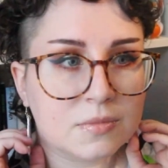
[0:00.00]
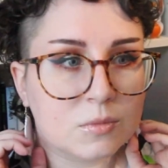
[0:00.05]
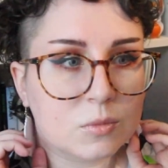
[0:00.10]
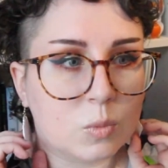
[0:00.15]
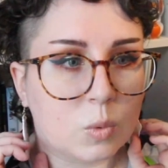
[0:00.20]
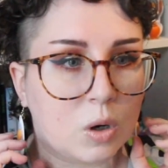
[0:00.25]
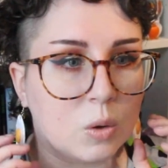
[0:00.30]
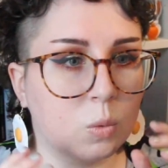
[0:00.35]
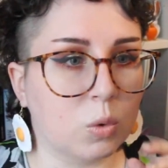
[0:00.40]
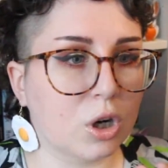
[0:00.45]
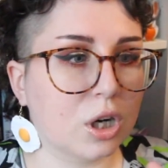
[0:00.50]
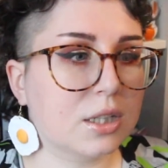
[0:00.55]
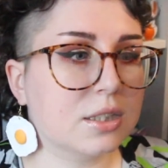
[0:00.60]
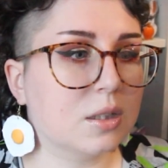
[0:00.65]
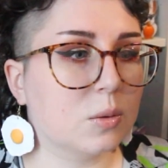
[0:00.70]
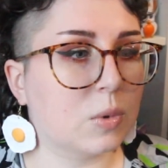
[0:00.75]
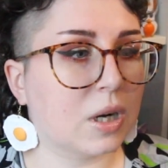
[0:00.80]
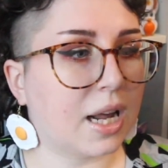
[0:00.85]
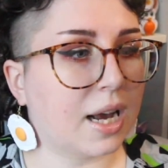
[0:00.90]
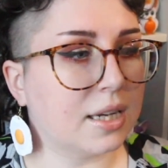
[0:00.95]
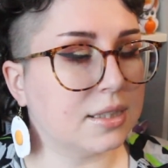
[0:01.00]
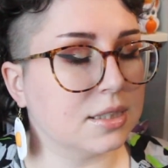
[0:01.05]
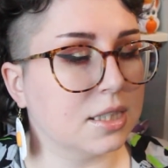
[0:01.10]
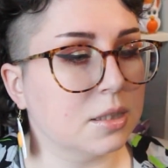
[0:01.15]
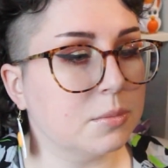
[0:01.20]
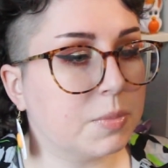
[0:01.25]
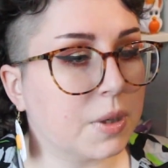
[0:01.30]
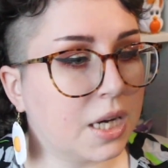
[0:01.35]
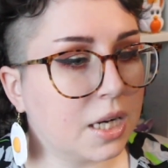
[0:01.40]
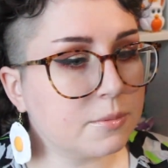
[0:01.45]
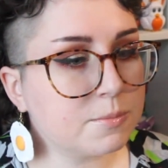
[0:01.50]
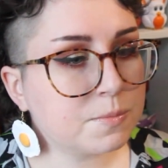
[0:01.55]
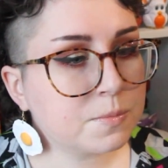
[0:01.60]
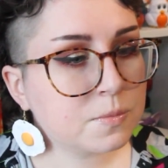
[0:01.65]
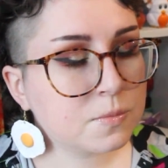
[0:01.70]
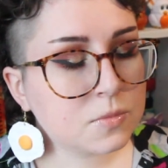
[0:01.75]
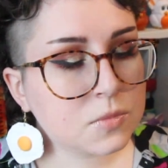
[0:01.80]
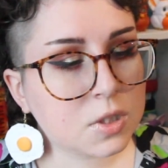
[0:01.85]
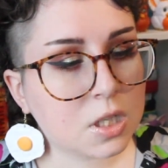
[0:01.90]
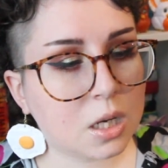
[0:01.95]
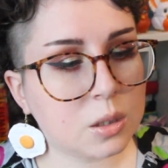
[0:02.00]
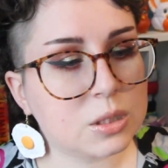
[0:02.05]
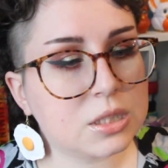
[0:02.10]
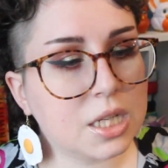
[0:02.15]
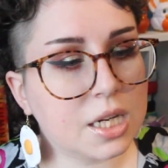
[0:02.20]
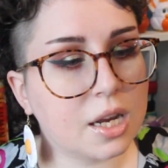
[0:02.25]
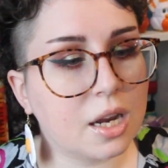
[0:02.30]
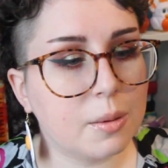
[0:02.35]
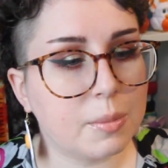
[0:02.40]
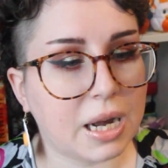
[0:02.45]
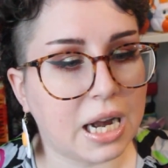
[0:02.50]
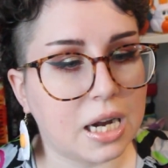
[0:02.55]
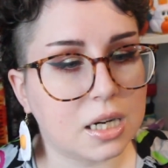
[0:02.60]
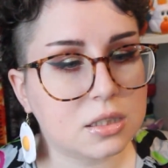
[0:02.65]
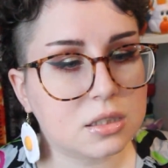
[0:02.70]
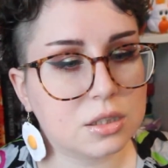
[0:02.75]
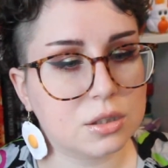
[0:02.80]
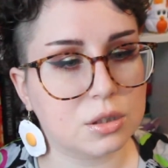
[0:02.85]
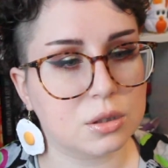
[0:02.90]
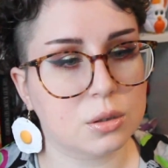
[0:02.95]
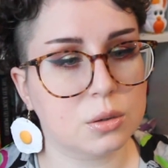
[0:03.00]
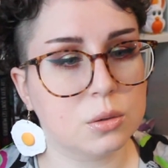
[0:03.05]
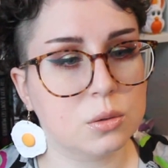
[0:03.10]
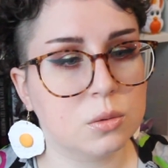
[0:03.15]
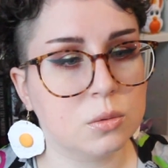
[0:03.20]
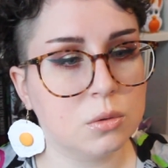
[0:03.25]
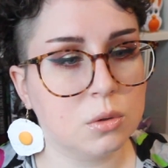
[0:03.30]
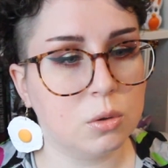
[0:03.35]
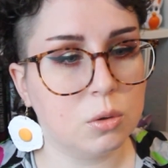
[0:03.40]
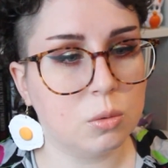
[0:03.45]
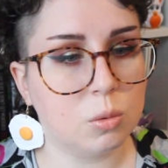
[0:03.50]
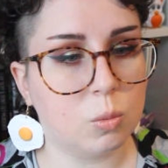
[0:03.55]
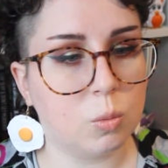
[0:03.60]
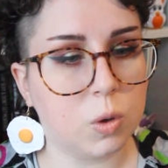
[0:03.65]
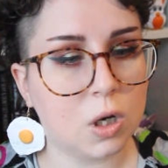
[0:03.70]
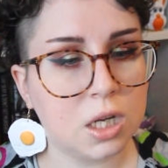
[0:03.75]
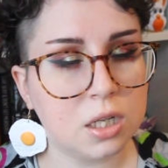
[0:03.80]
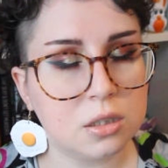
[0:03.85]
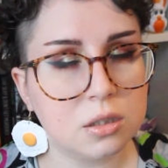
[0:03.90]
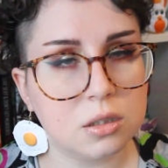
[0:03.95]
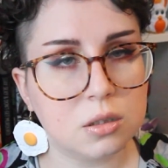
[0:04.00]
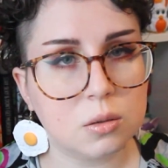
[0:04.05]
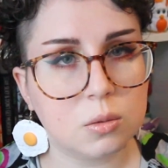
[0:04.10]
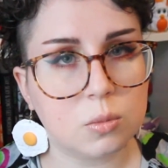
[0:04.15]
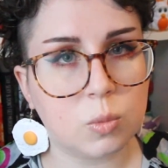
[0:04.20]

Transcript: what works and what hasn't, but I was thinking back to what